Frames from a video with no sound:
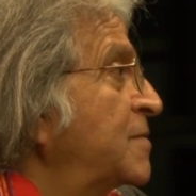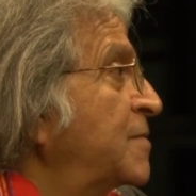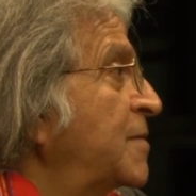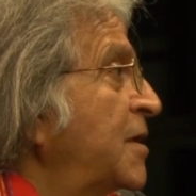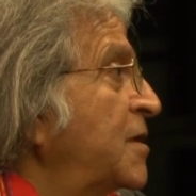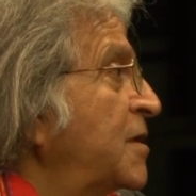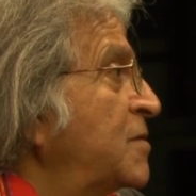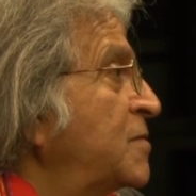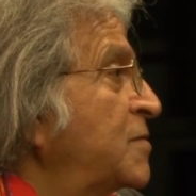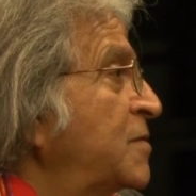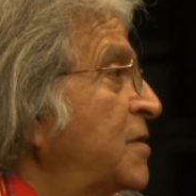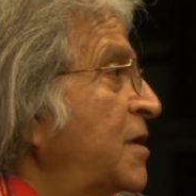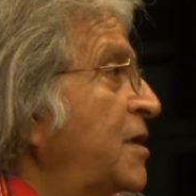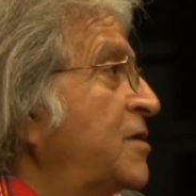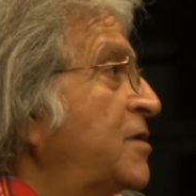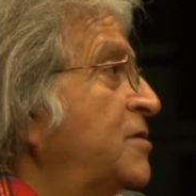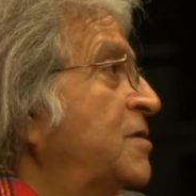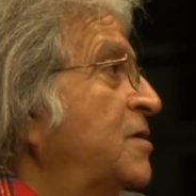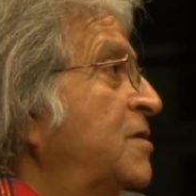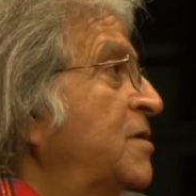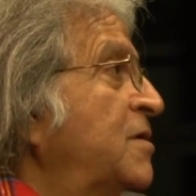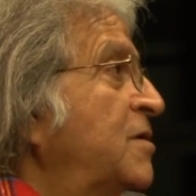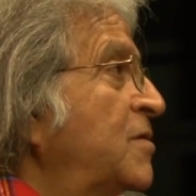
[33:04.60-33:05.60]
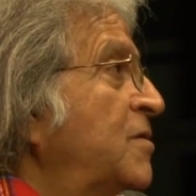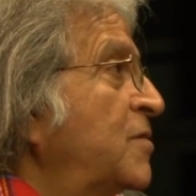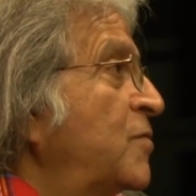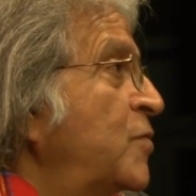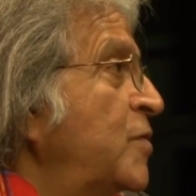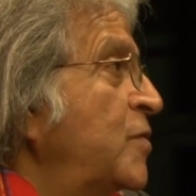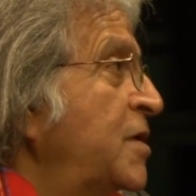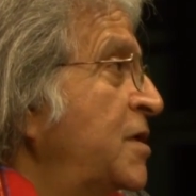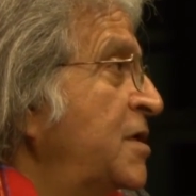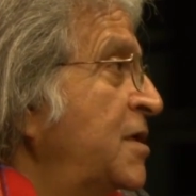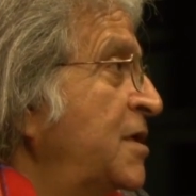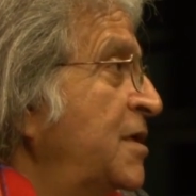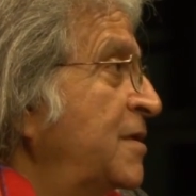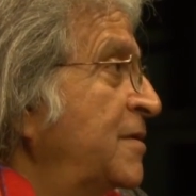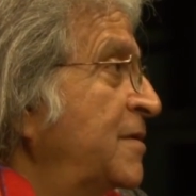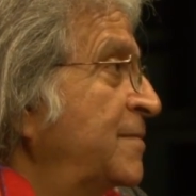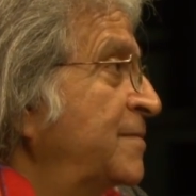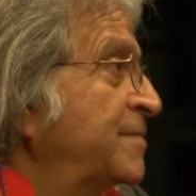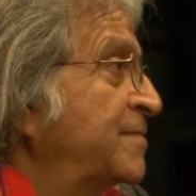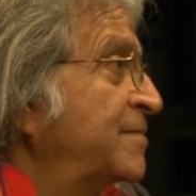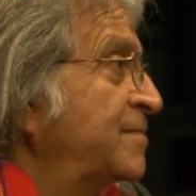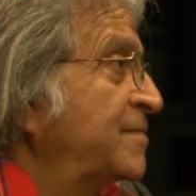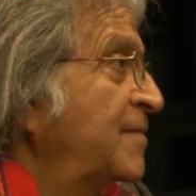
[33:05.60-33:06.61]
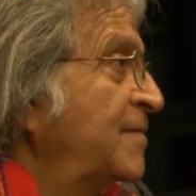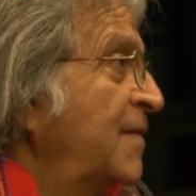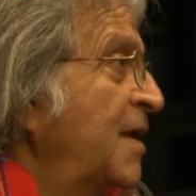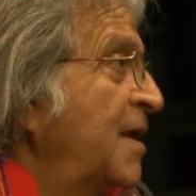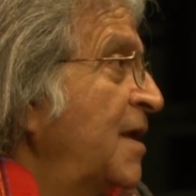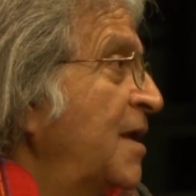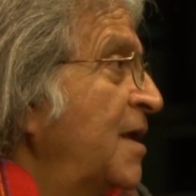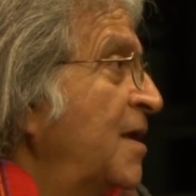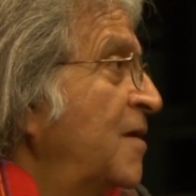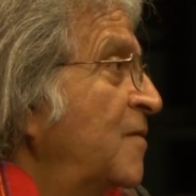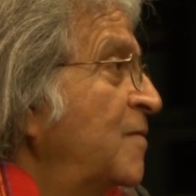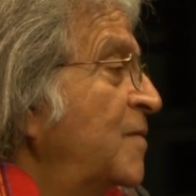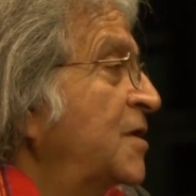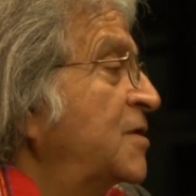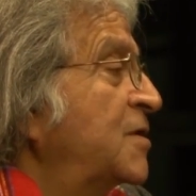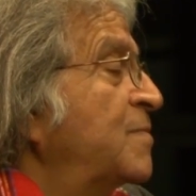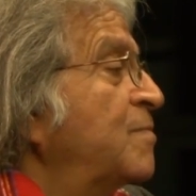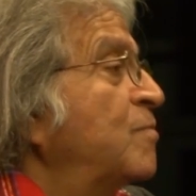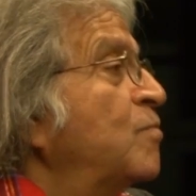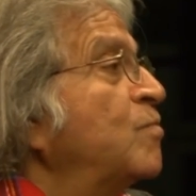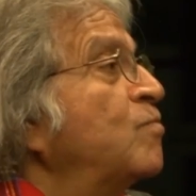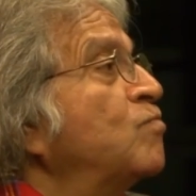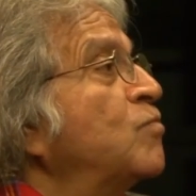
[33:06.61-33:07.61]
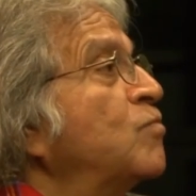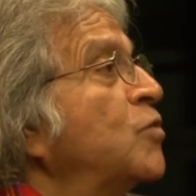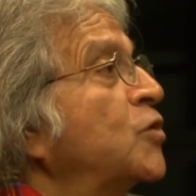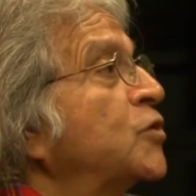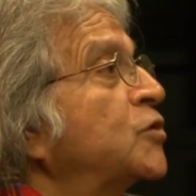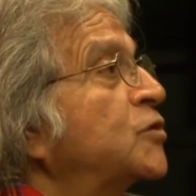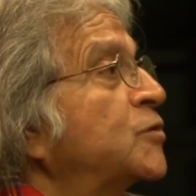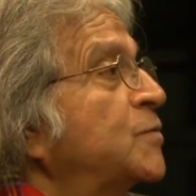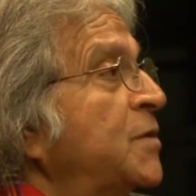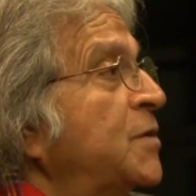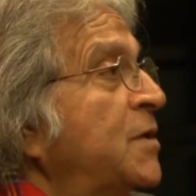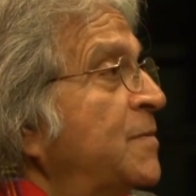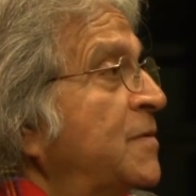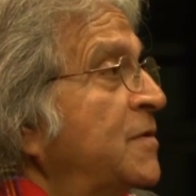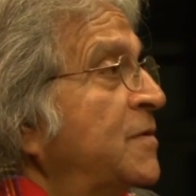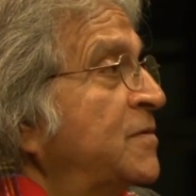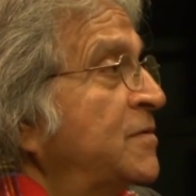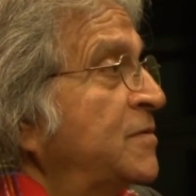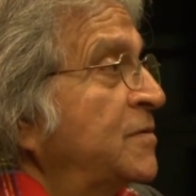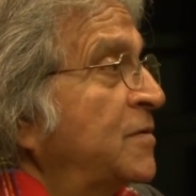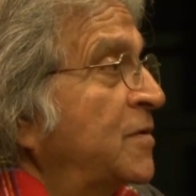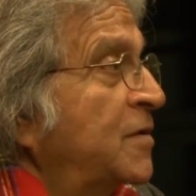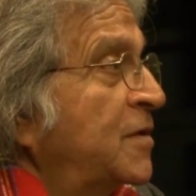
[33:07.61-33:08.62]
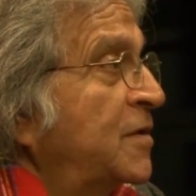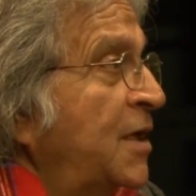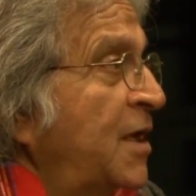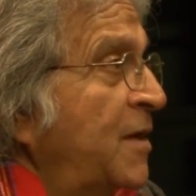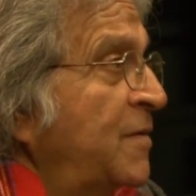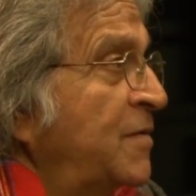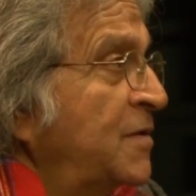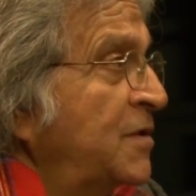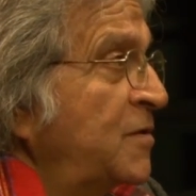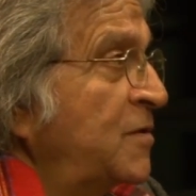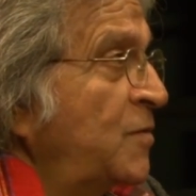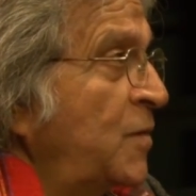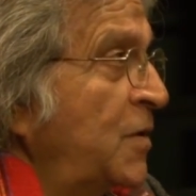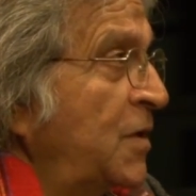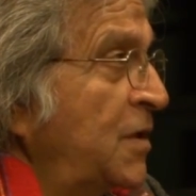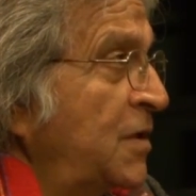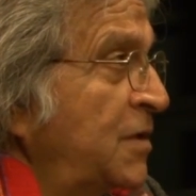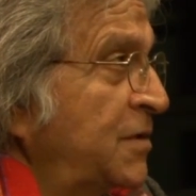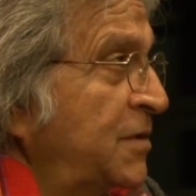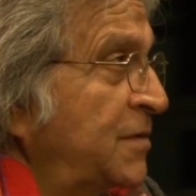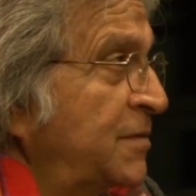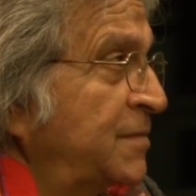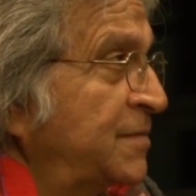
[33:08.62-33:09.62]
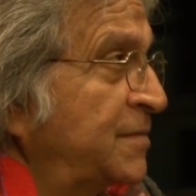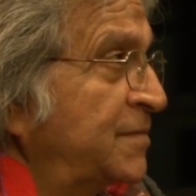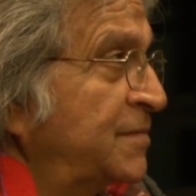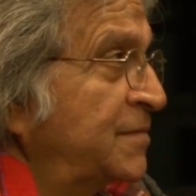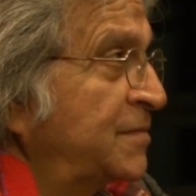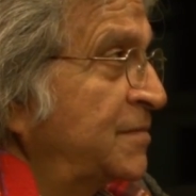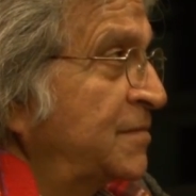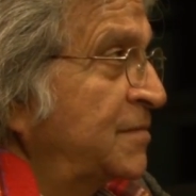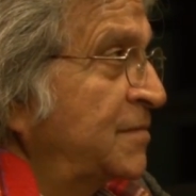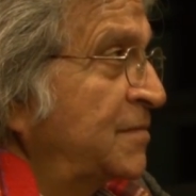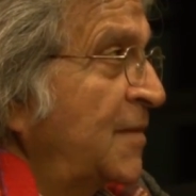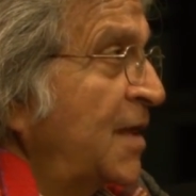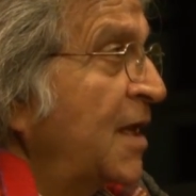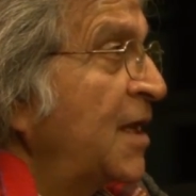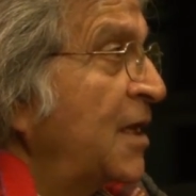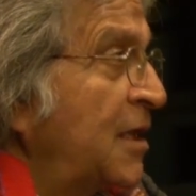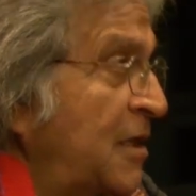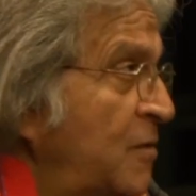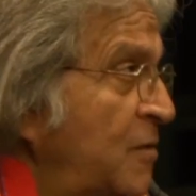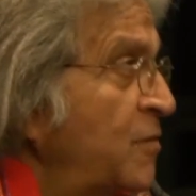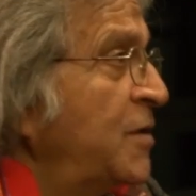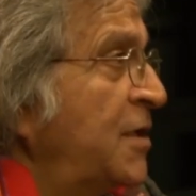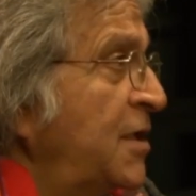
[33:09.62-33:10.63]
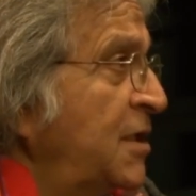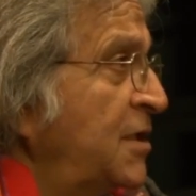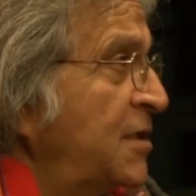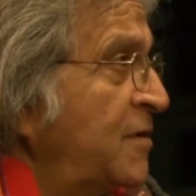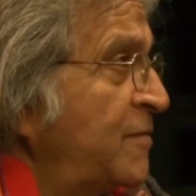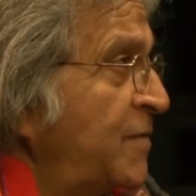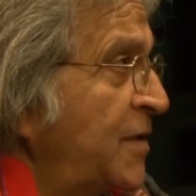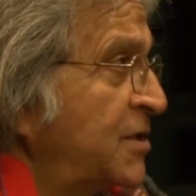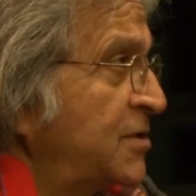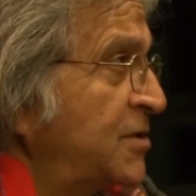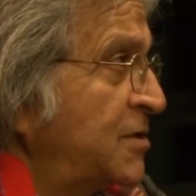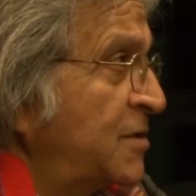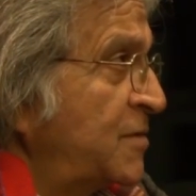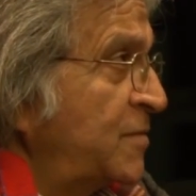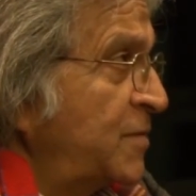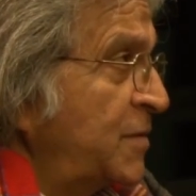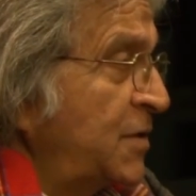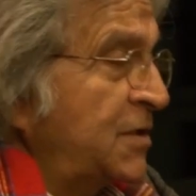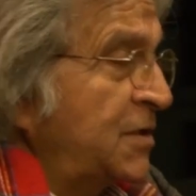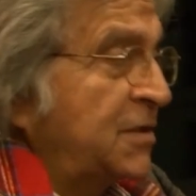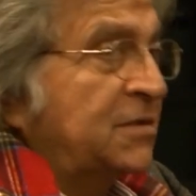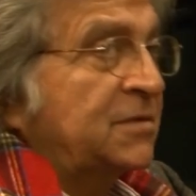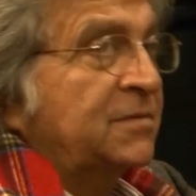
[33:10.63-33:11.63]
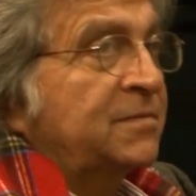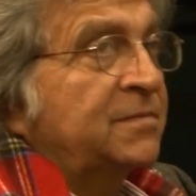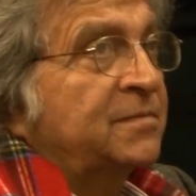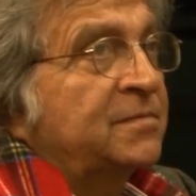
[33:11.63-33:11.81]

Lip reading: of education or reading, which most people do not have in the world, including in the Western world,